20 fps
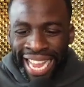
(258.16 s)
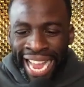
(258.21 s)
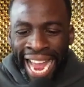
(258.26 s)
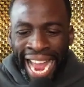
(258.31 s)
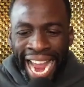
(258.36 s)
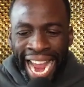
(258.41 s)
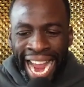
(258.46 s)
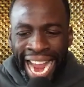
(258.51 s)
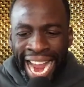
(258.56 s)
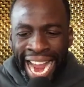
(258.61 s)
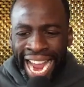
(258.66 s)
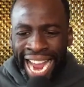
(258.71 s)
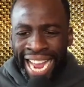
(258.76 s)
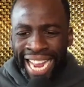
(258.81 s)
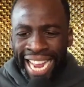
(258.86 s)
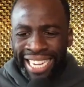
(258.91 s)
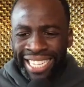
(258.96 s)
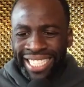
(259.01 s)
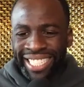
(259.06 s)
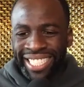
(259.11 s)

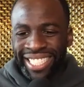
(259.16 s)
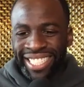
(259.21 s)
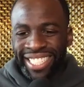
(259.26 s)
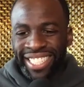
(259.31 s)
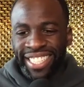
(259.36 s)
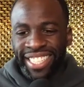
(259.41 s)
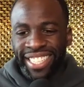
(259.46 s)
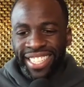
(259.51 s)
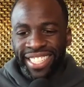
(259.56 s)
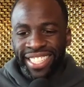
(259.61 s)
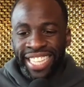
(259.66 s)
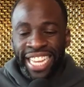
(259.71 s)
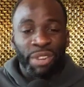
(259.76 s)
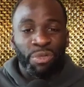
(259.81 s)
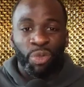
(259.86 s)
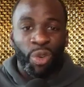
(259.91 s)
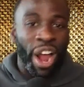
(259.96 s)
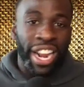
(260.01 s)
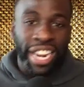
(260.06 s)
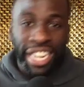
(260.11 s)
And then
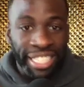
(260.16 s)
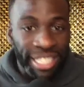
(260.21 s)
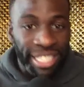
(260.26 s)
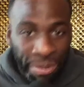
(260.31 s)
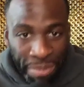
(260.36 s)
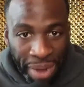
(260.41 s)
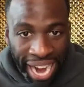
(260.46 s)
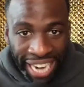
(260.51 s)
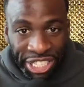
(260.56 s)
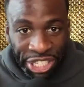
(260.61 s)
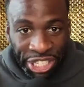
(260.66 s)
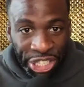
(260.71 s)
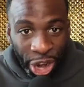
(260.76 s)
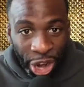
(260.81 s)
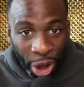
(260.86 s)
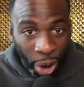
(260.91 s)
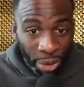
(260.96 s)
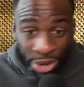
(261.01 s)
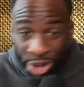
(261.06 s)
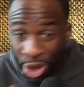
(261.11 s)
run into my
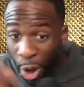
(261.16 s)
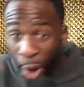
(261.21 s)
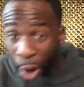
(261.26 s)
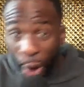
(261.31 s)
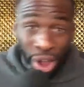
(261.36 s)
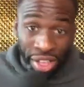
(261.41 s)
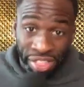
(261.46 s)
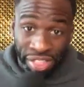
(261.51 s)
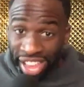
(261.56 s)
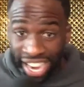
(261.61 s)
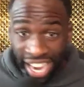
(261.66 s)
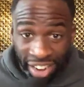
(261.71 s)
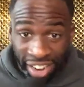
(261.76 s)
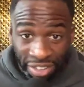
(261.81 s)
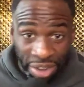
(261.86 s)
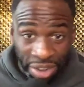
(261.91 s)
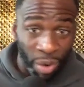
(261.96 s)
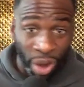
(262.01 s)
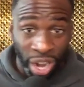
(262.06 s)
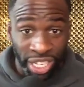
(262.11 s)
show knowing that
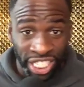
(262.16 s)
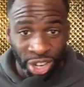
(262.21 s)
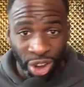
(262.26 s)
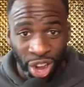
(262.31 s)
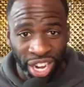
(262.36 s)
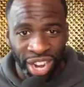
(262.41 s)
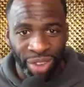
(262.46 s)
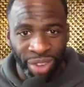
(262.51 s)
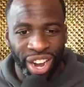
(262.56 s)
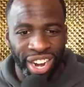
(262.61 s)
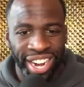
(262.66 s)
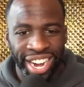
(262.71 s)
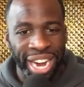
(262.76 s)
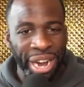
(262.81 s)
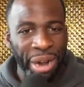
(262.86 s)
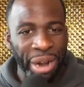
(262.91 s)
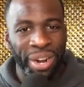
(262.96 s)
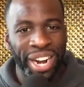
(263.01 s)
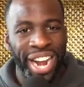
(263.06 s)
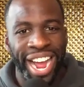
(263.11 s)
everyone's going to want to hear
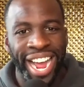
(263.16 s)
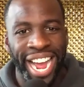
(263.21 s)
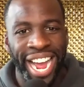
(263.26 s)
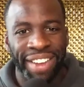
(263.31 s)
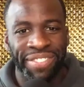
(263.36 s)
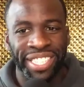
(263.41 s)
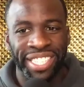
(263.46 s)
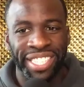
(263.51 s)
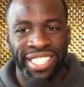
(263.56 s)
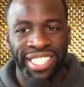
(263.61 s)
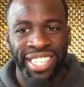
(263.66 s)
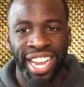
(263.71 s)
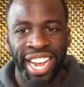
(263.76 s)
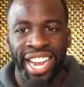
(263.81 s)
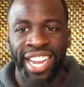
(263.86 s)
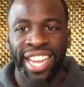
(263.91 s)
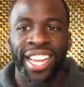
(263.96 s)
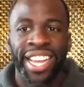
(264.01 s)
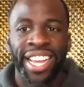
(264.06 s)
what I have to say